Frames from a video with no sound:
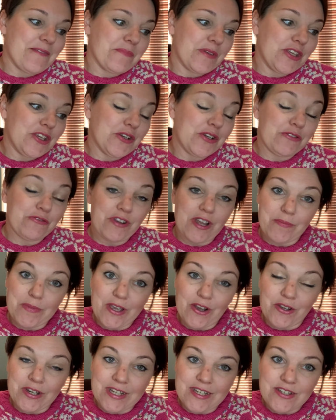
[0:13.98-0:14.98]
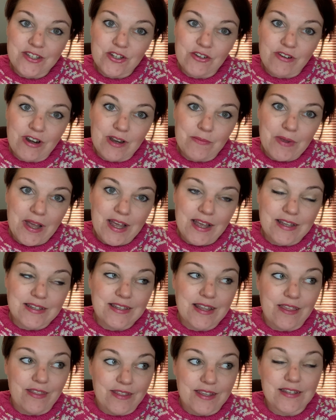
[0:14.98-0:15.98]
You can find me on Instagram as
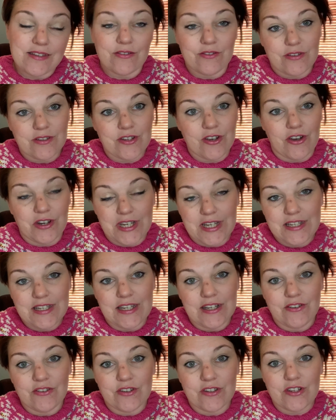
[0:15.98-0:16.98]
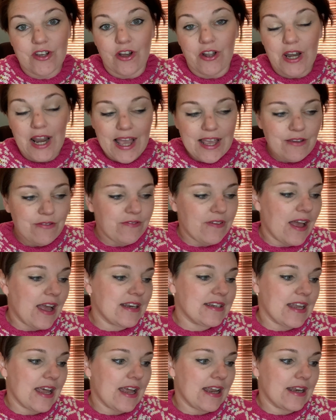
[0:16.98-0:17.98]
this_knitty_life,
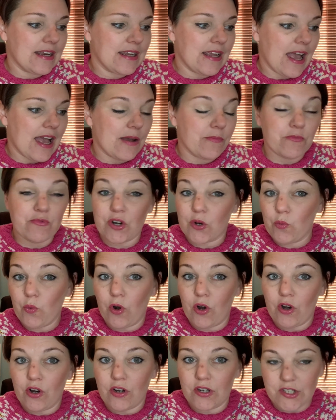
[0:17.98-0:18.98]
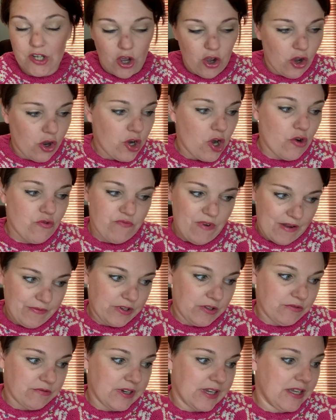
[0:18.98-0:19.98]
and I am Reward on
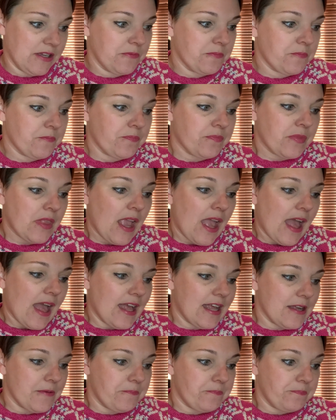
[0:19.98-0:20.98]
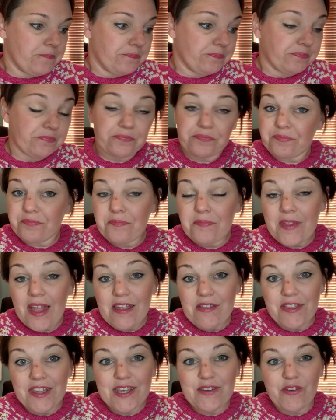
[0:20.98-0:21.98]
Ravelry.
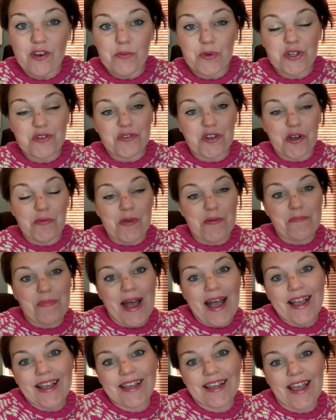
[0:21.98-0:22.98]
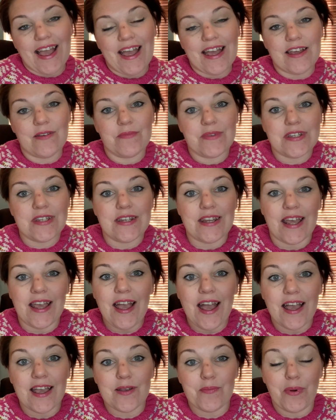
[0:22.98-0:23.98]
Thank you very much for coming back today.
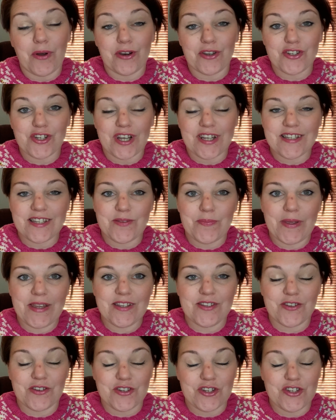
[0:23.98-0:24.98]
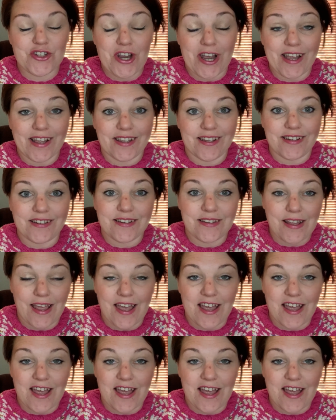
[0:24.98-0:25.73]
I apologise, it's been such a giant